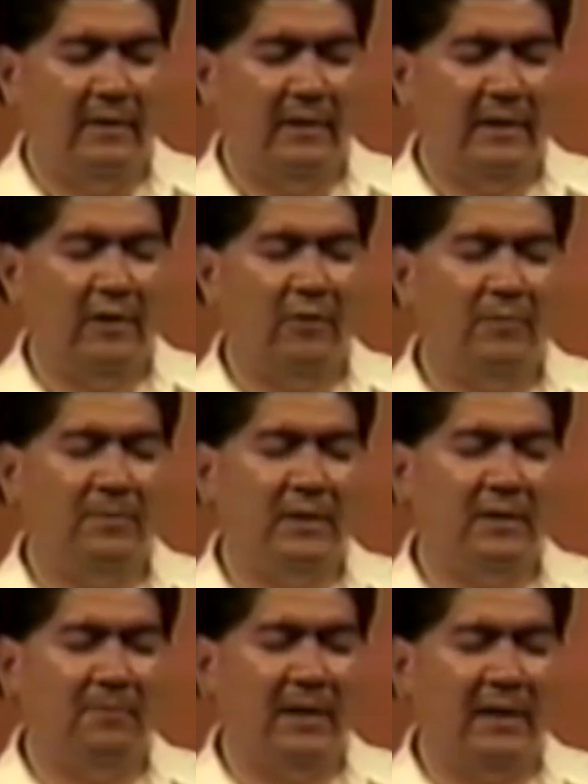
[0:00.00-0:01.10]
And help me be
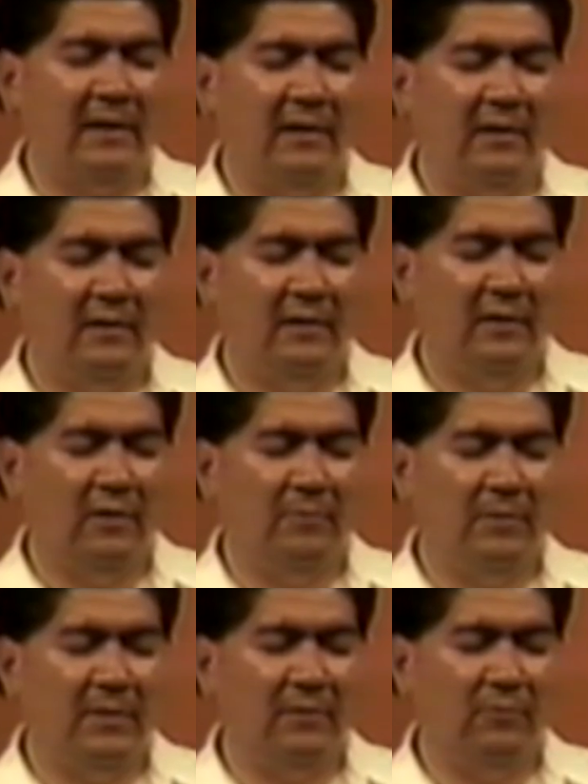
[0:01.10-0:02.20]
the man, help
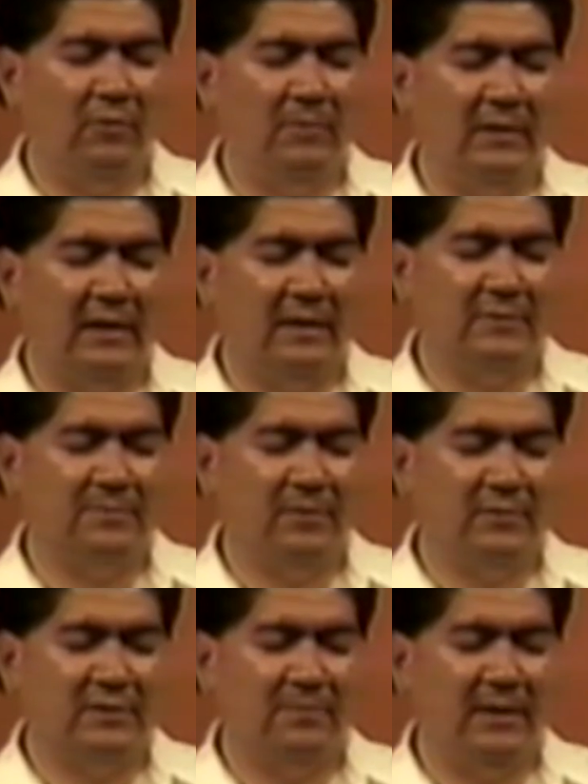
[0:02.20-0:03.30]
me be the woman that I'm
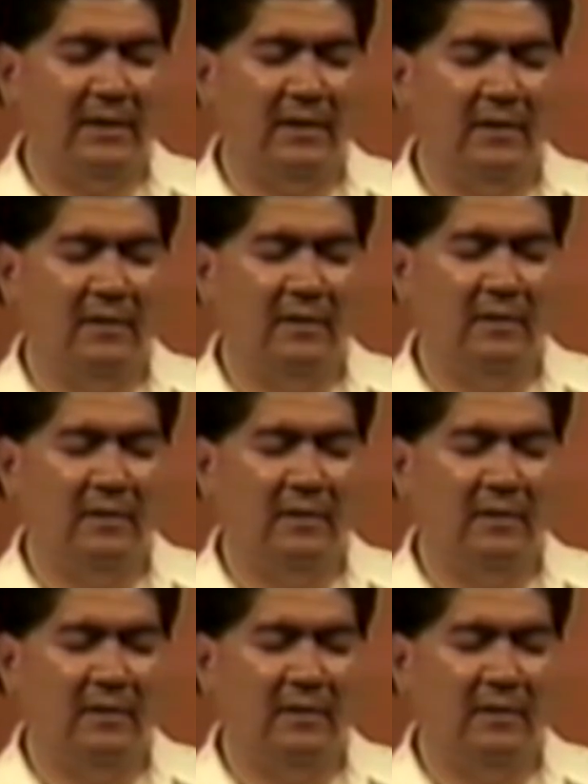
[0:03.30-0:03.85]
supposed to be.